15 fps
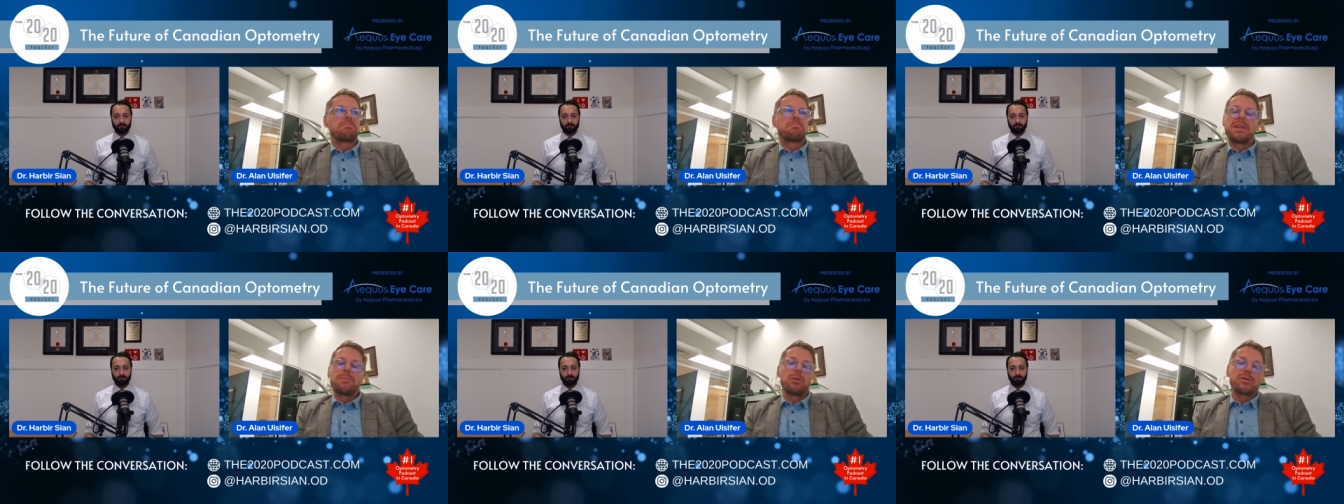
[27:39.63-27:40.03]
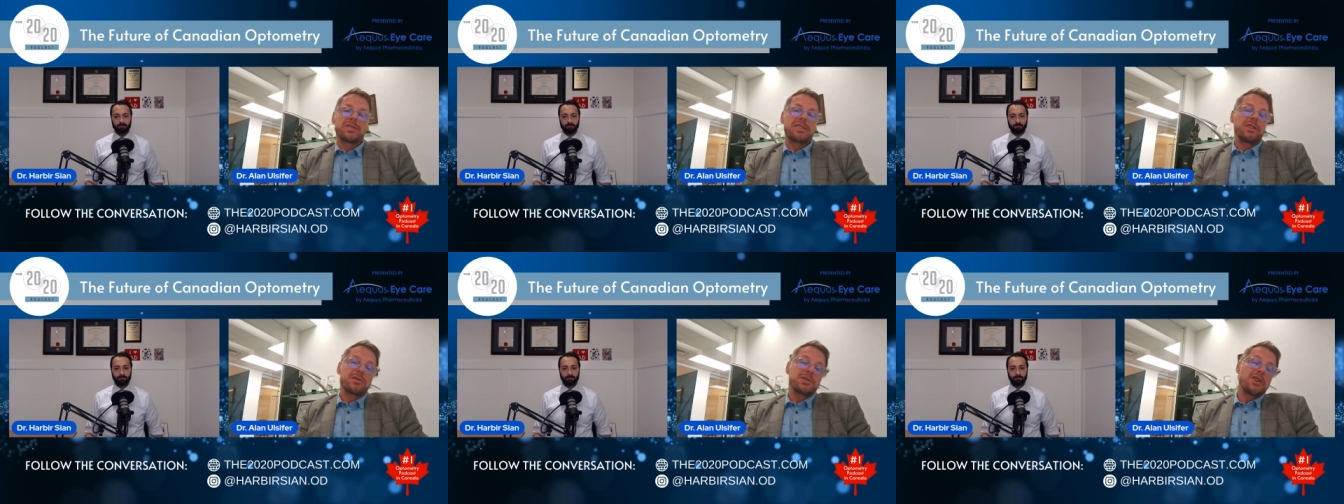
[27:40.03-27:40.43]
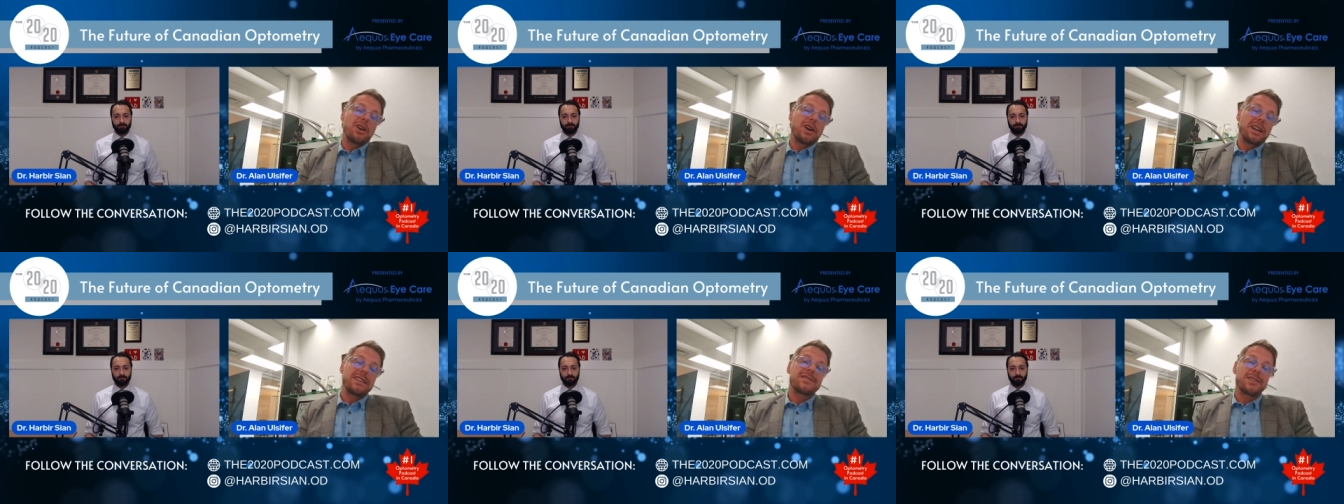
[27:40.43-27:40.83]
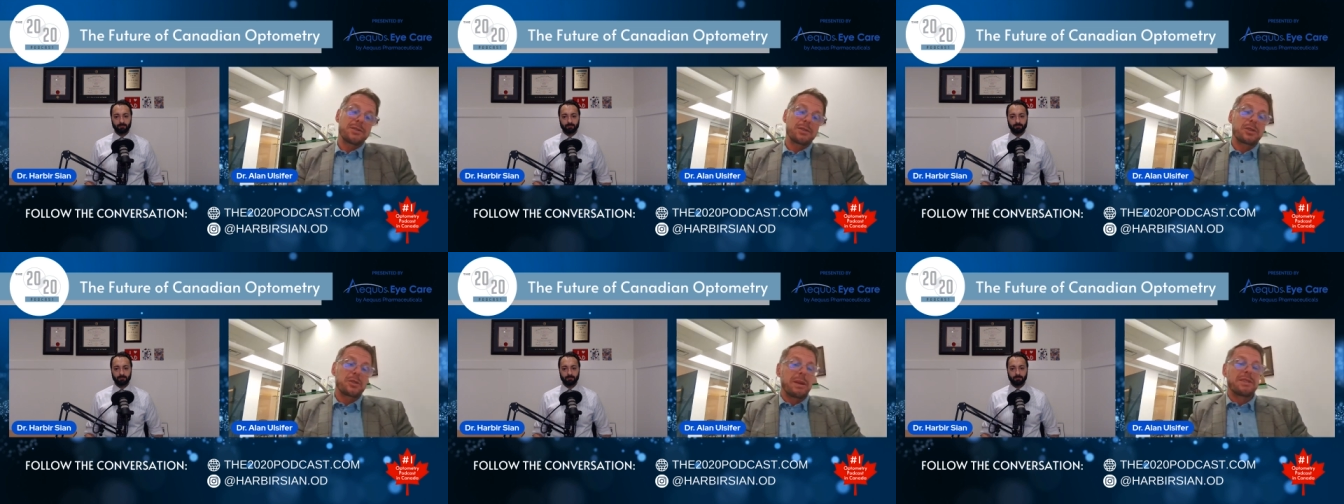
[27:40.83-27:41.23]
People still saw us
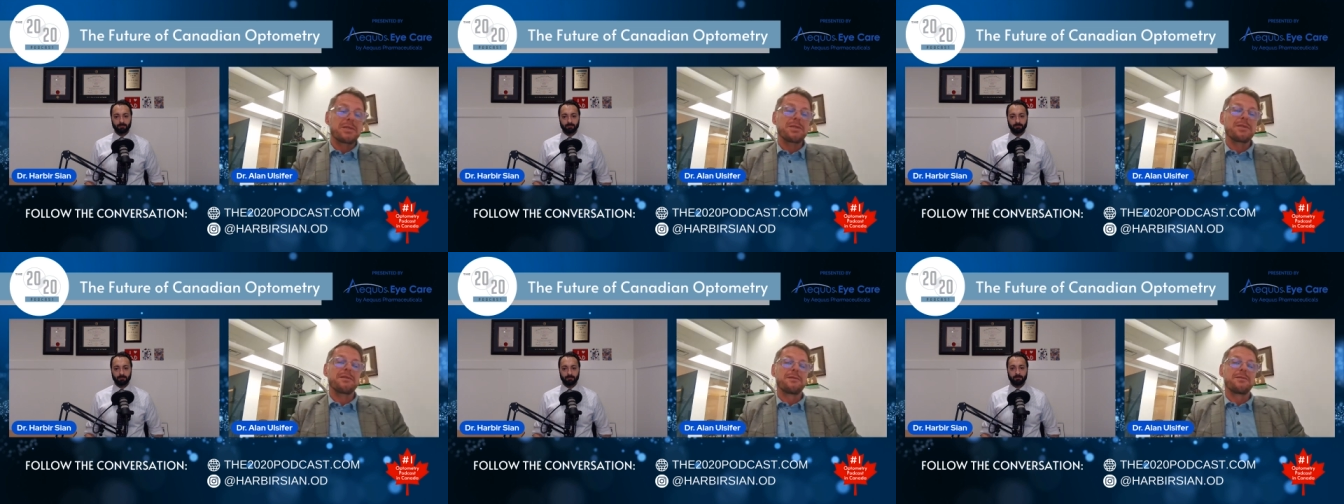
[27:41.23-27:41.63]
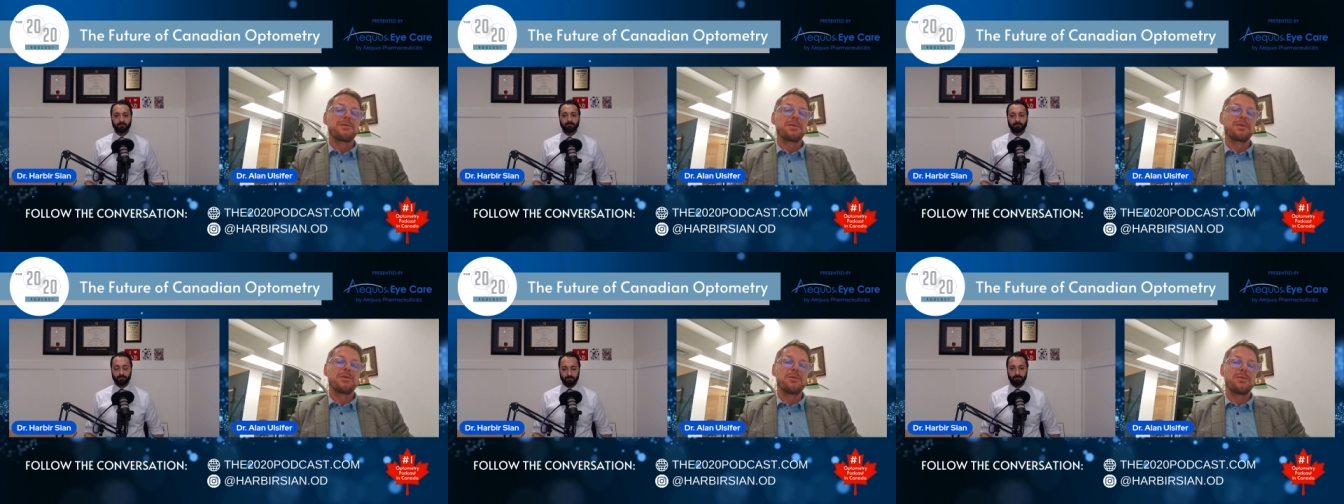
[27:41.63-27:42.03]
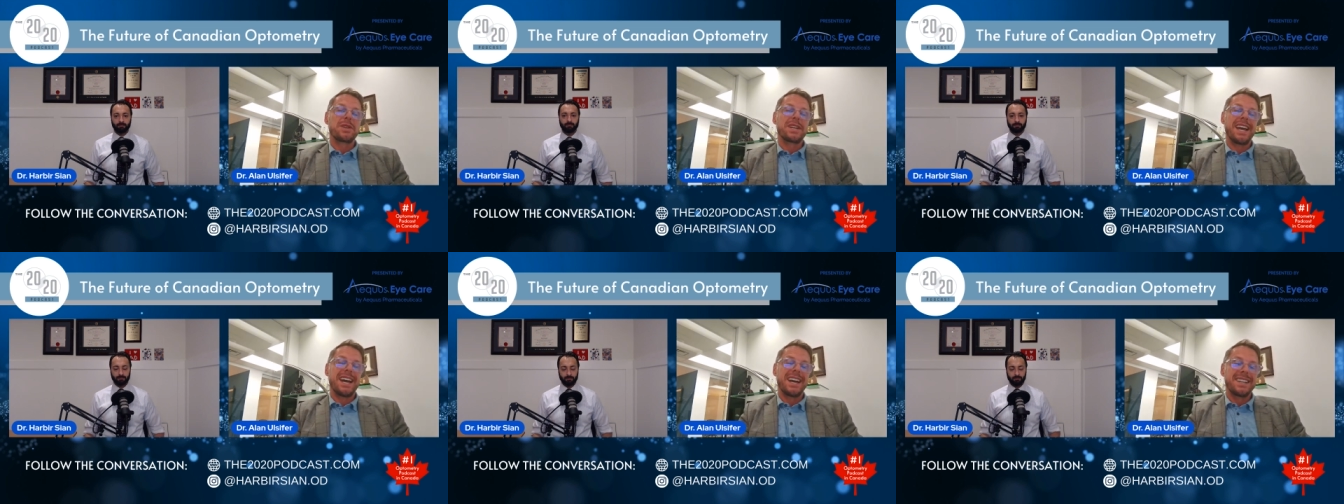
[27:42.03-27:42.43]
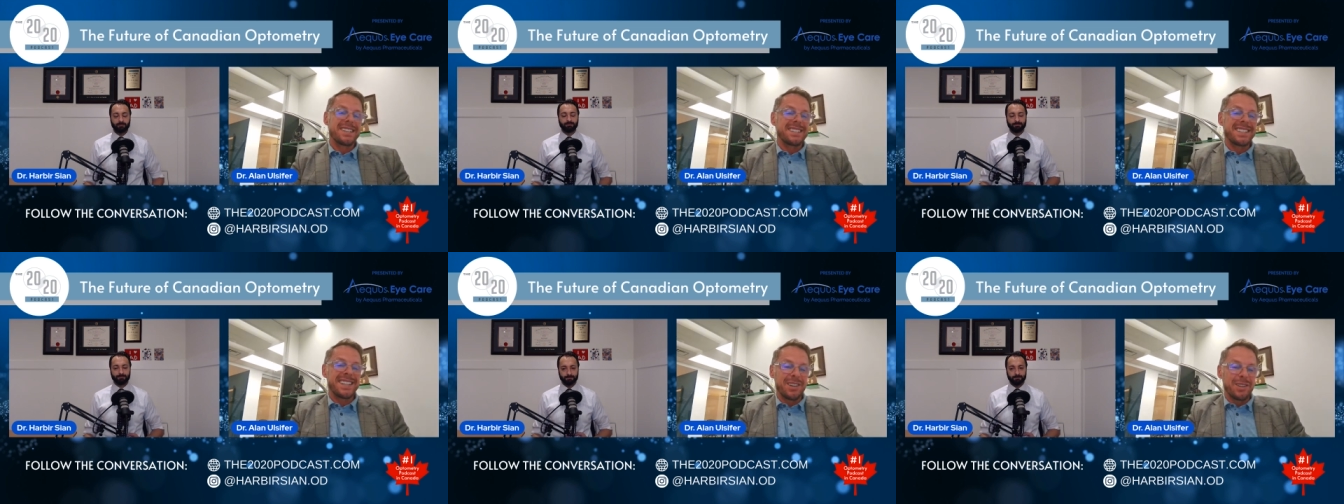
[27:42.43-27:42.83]
as expensive. So we had
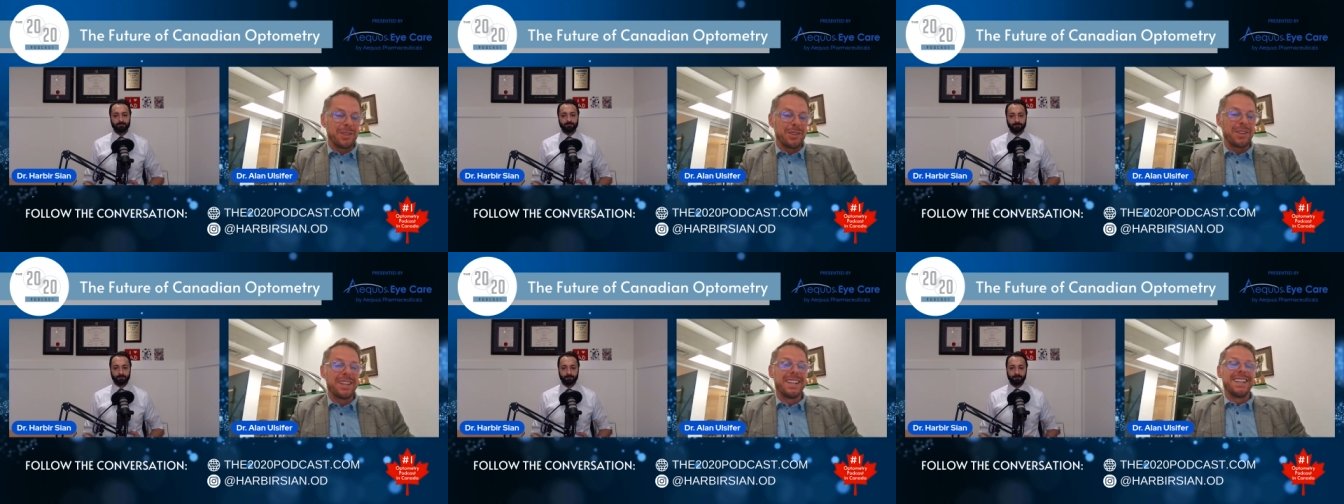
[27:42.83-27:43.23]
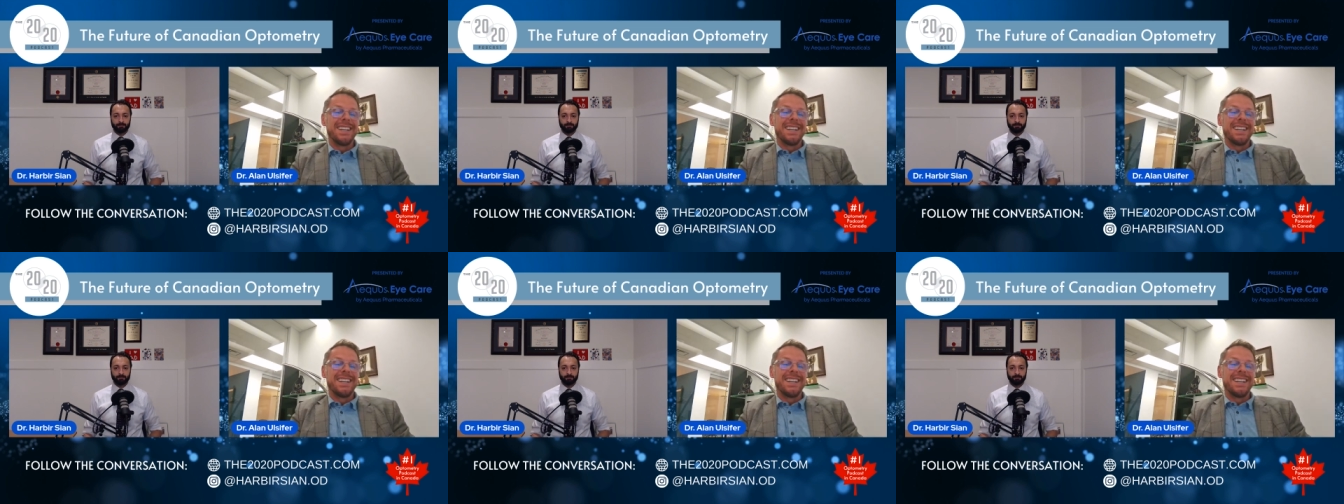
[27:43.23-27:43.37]
to tell,